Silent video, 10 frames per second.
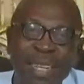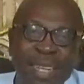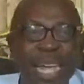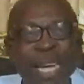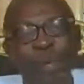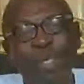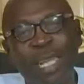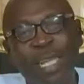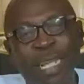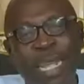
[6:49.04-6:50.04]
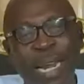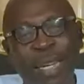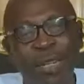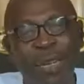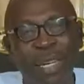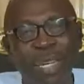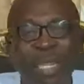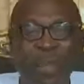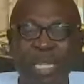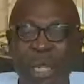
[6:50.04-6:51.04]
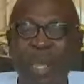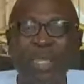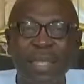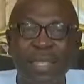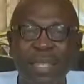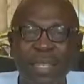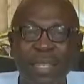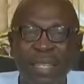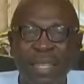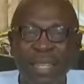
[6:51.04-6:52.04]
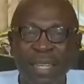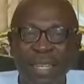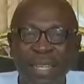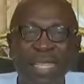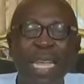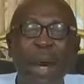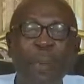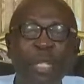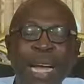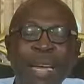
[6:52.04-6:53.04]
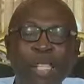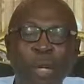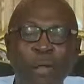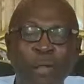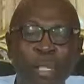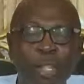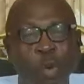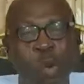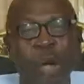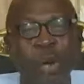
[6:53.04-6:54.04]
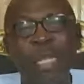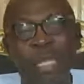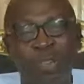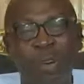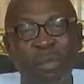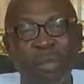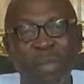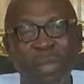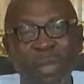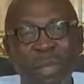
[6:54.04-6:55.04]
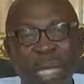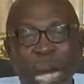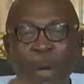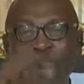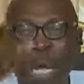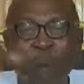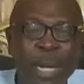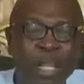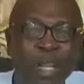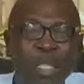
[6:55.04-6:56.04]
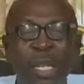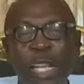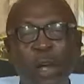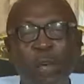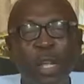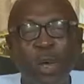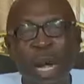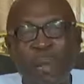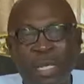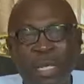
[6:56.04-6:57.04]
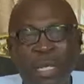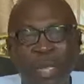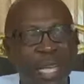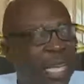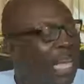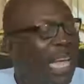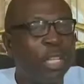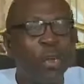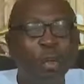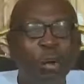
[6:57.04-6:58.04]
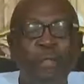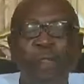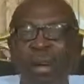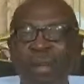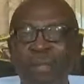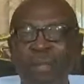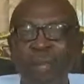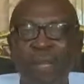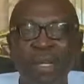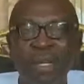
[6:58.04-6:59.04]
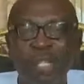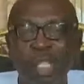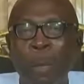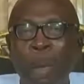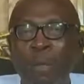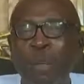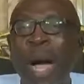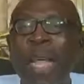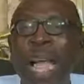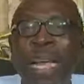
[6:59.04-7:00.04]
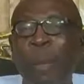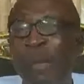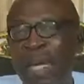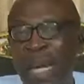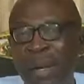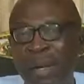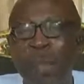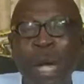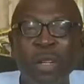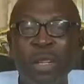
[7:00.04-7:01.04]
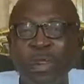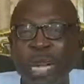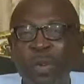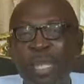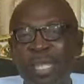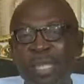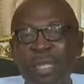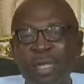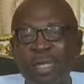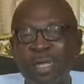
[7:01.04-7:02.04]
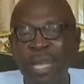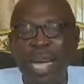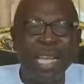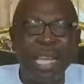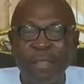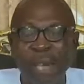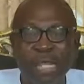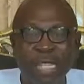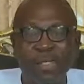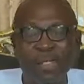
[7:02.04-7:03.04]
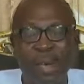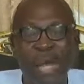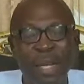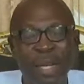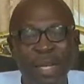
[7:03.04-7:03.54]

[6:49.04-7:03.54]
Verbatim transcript: He had to send a director, a civil servant, in the Abuja liaison office to go and collect his form. And because that one did not, he couldn't go empty, he had to look for some people to hire in Abuja who were not even Edo indigenes. And they gave them t shirts to wear.